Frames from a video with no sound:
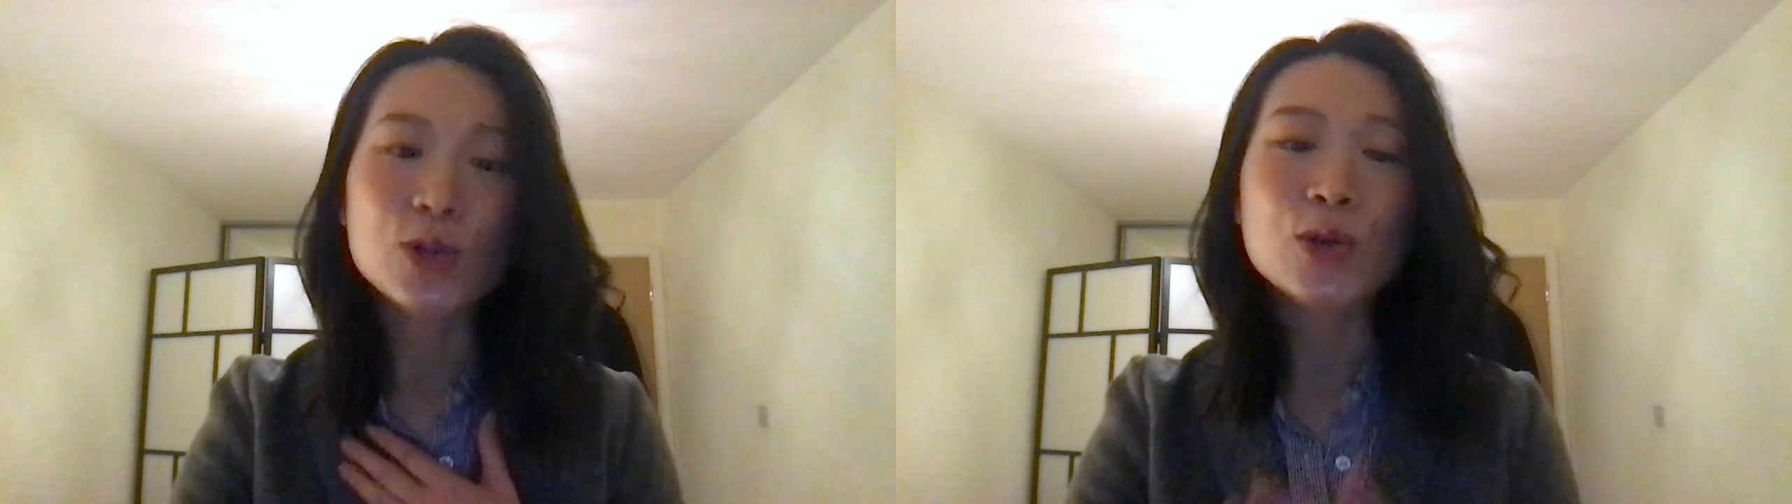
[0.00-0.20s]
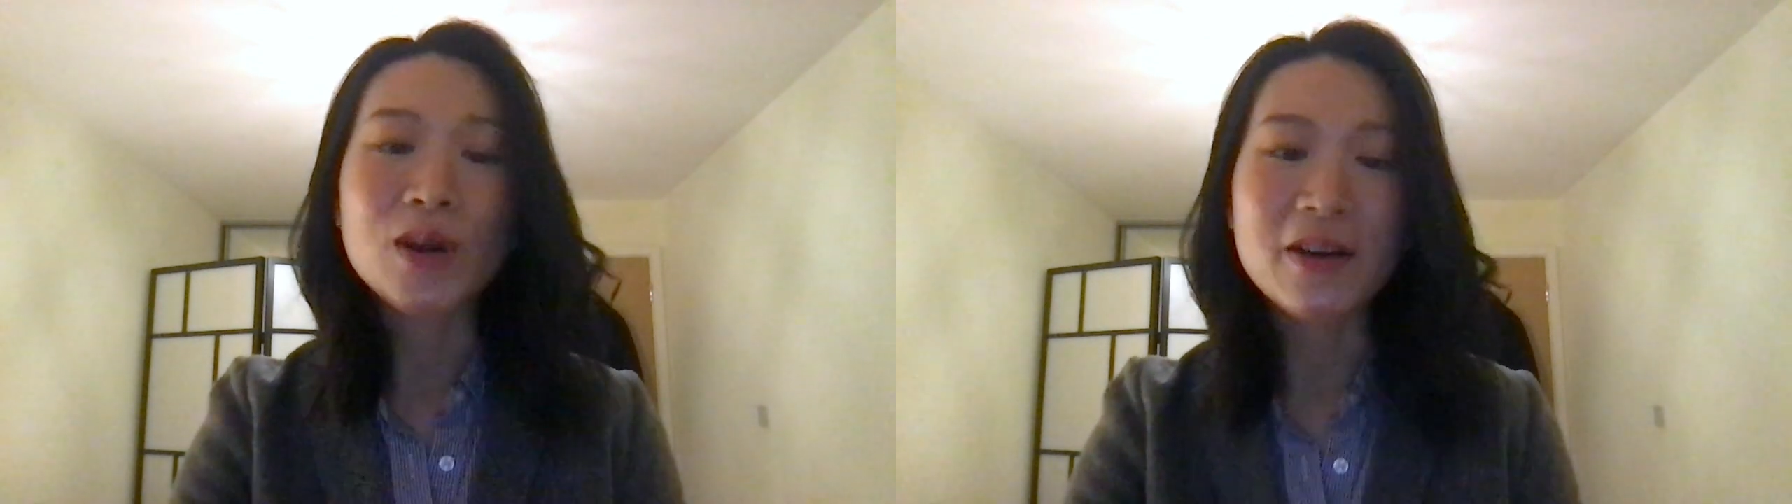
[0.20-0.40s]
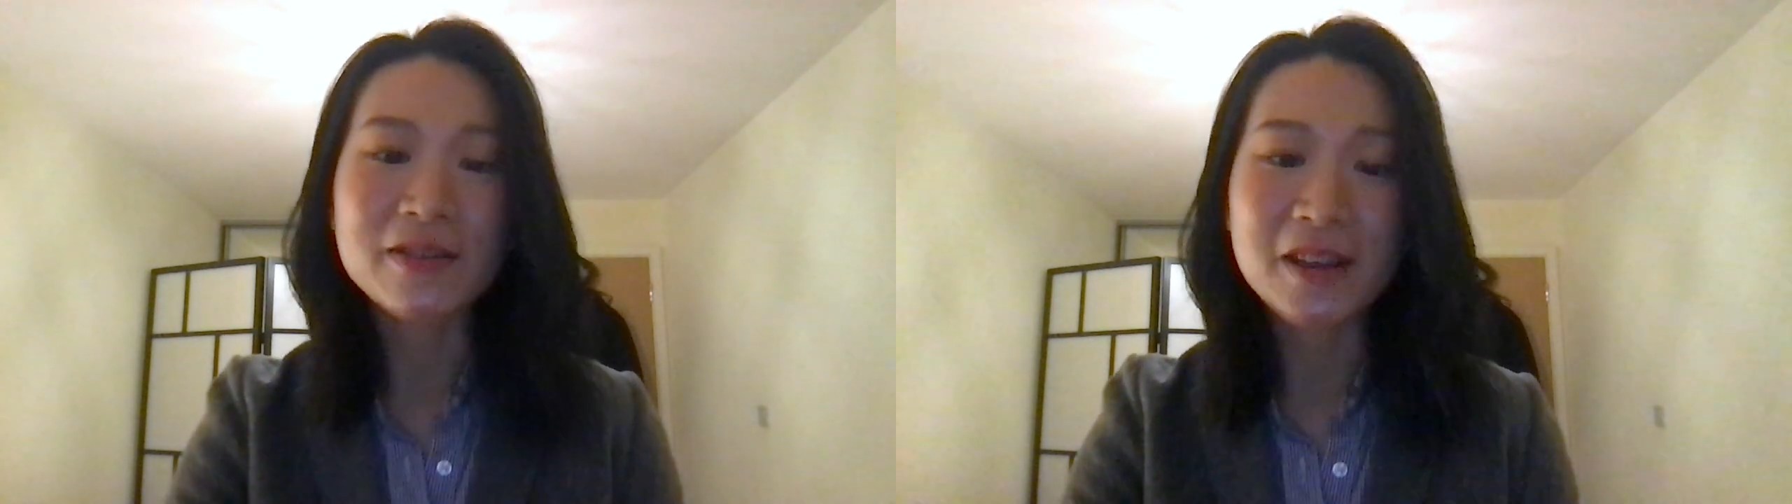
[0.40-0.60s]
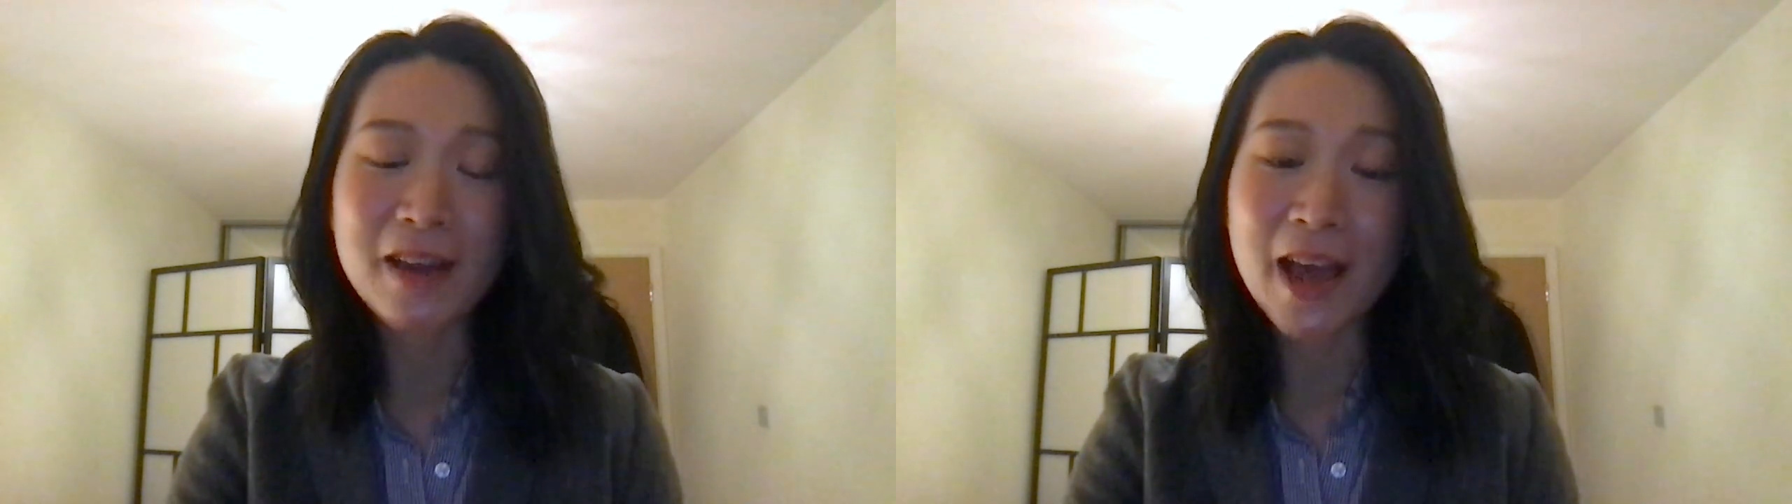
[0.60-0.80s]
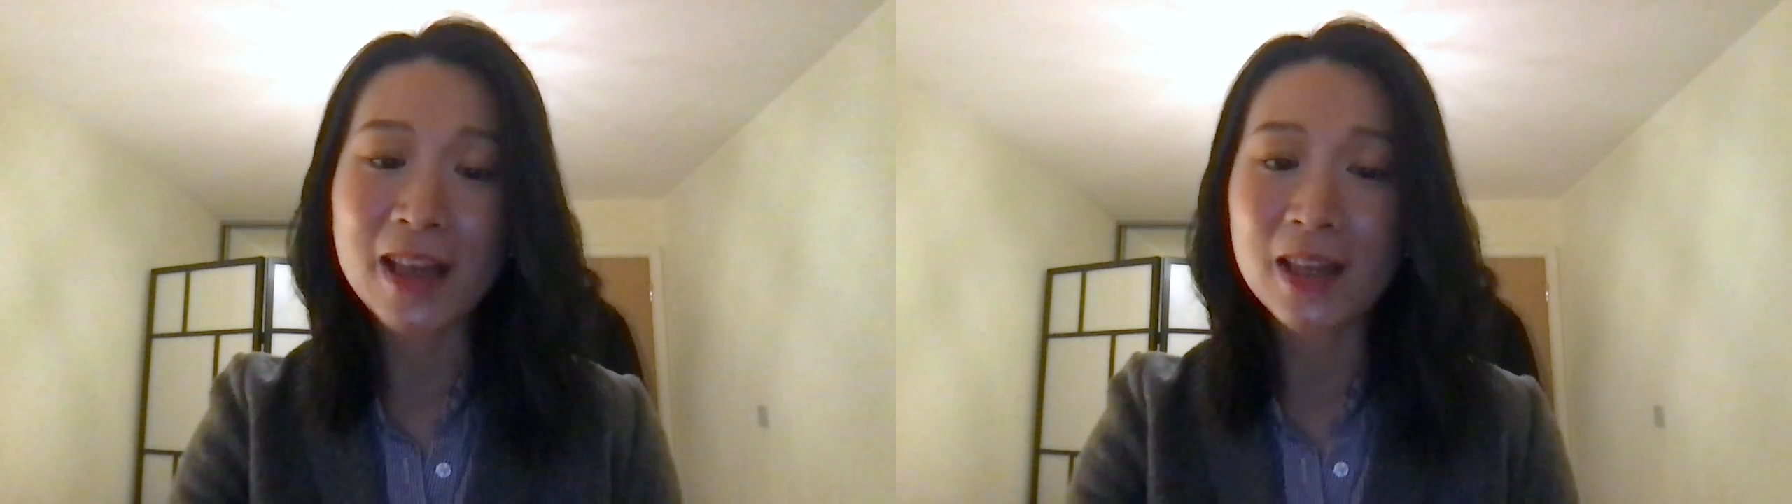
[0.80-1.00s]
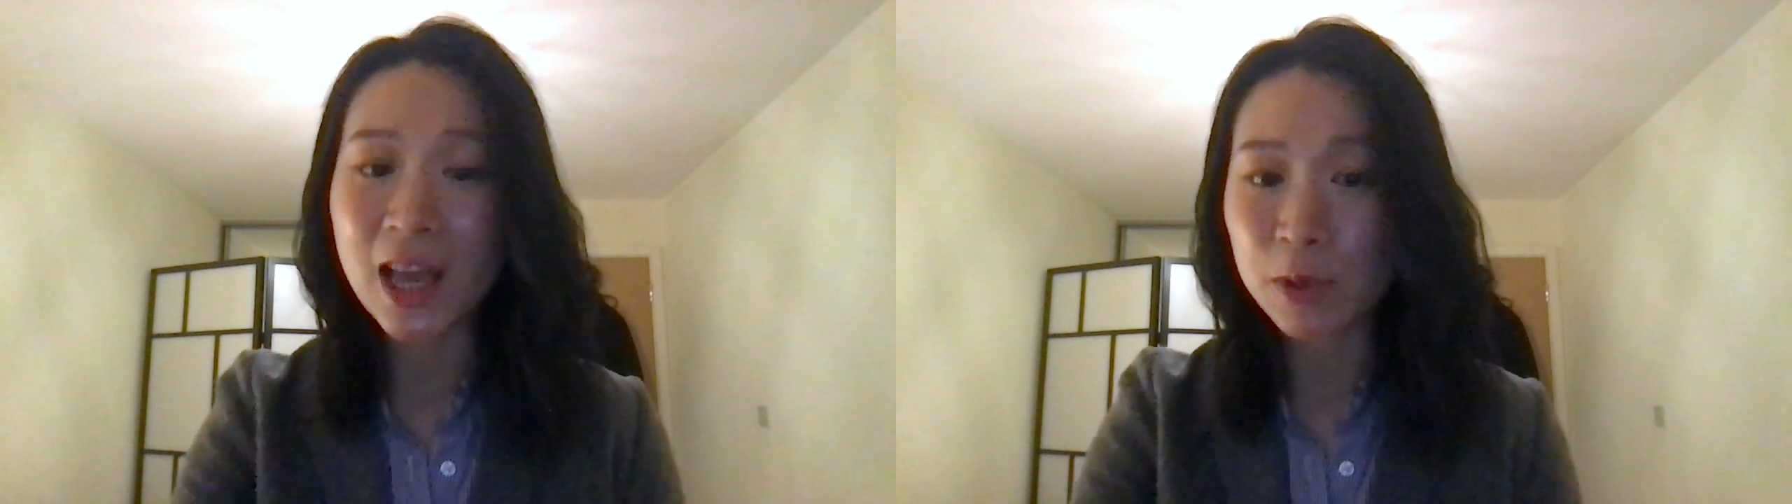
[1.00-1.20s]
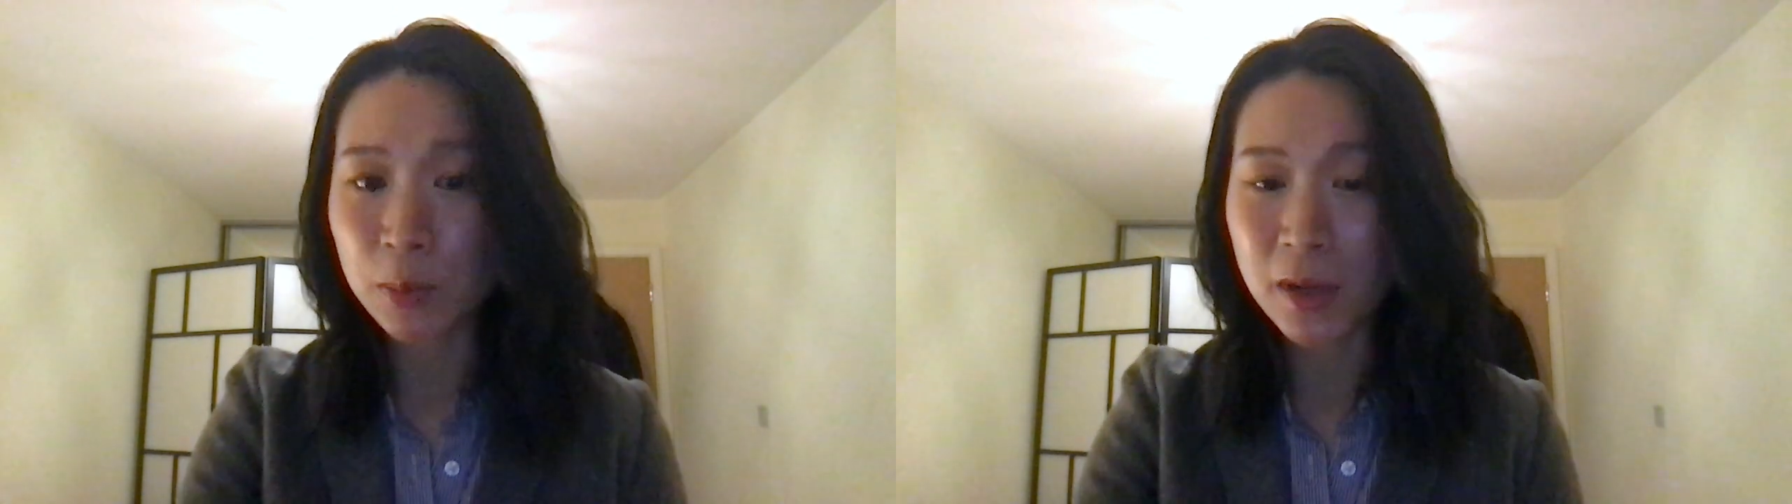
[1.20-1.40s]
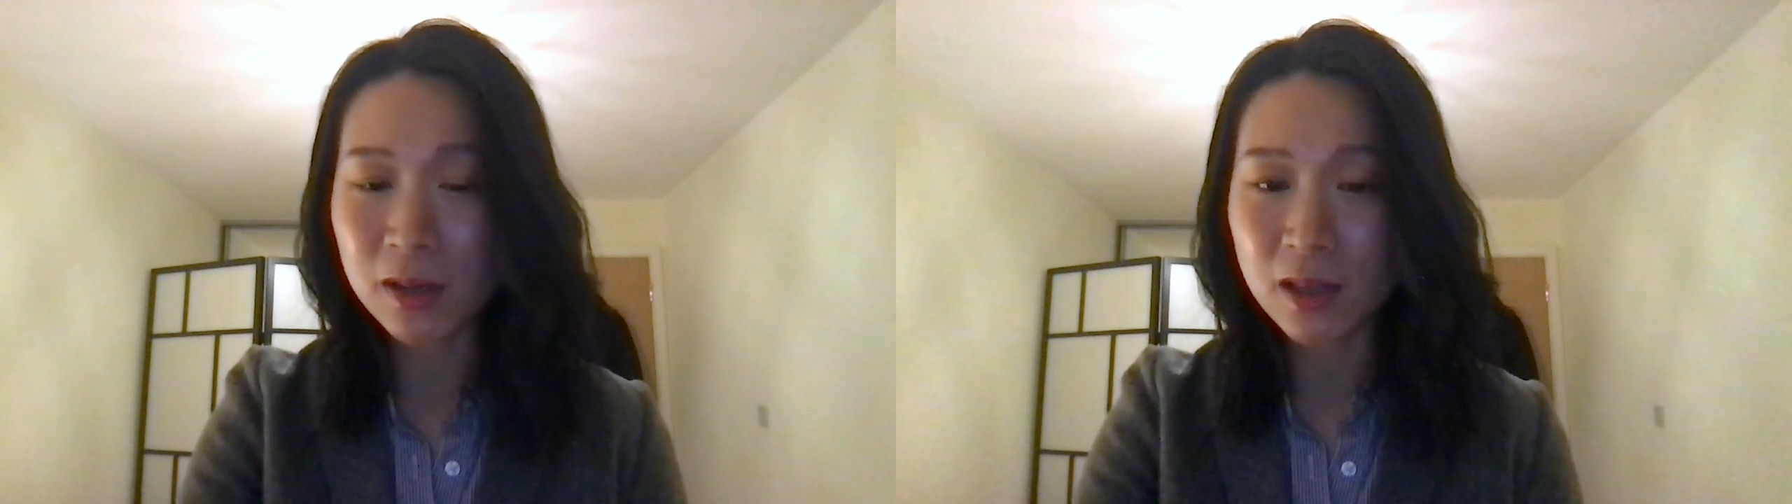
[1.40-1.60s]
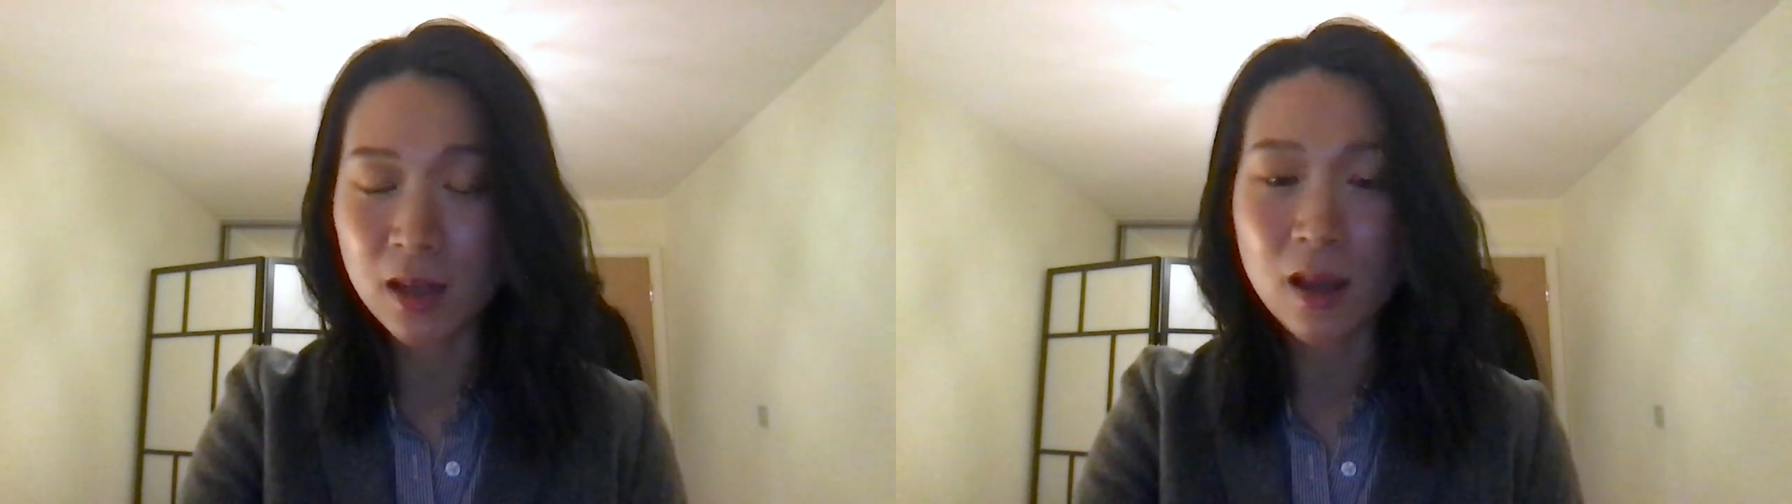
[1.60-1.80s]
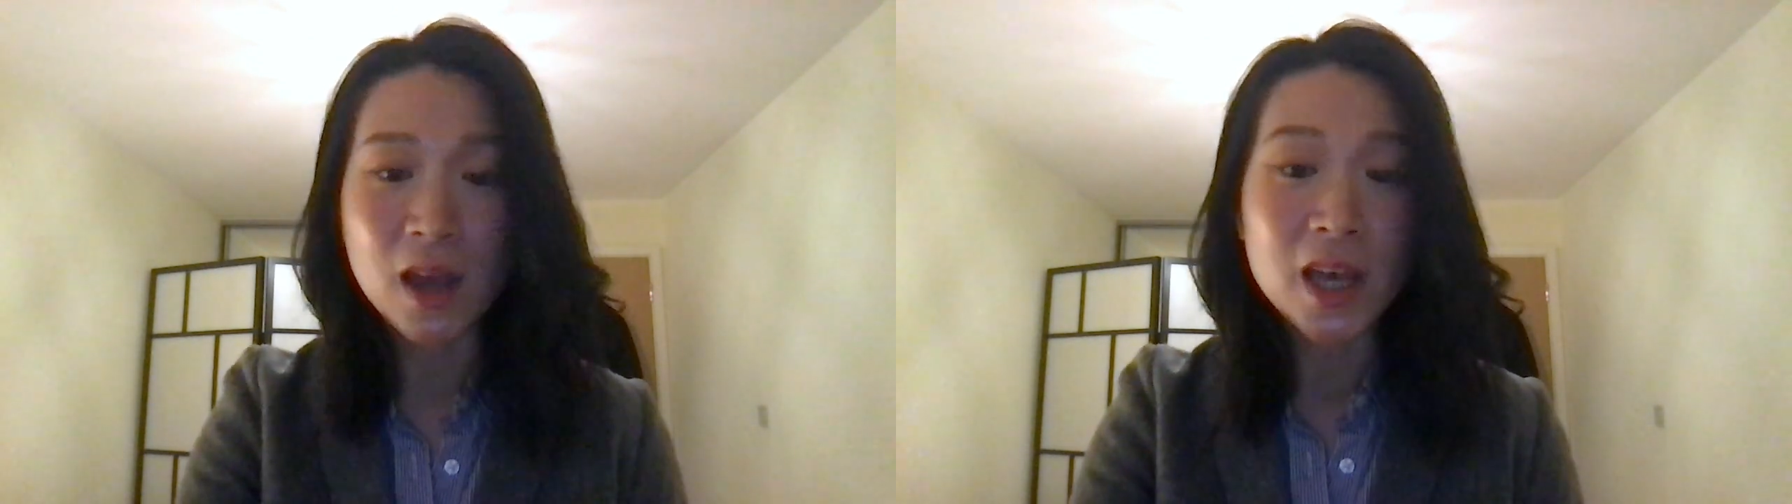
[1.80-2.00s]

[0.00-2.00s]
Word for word: to learning and adaptability